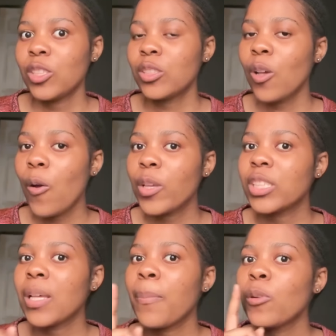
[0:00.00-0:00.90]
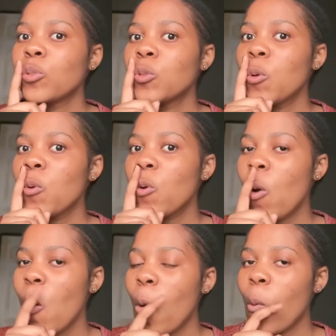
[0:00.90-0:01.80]
So you're supposed to
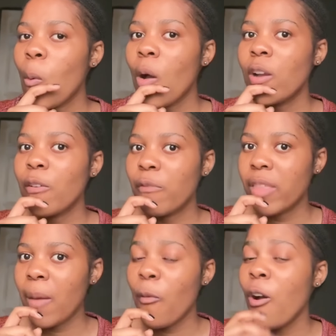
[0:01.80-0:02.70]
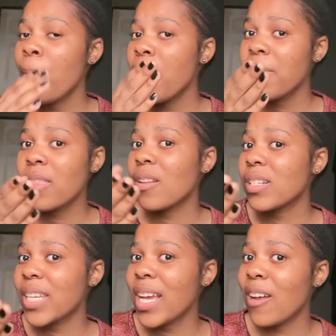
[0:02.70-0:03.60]
know all of them, or maybe they'll
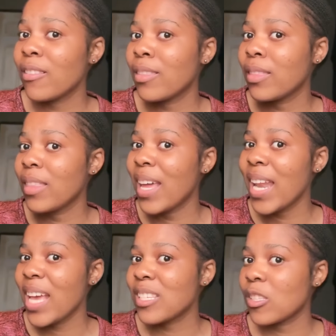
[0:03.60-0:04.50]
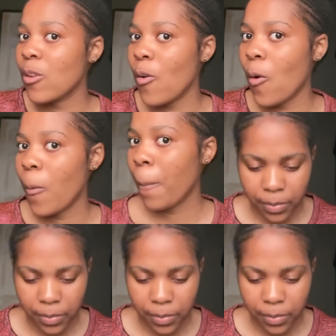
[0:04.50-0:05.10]
take out The Next Door.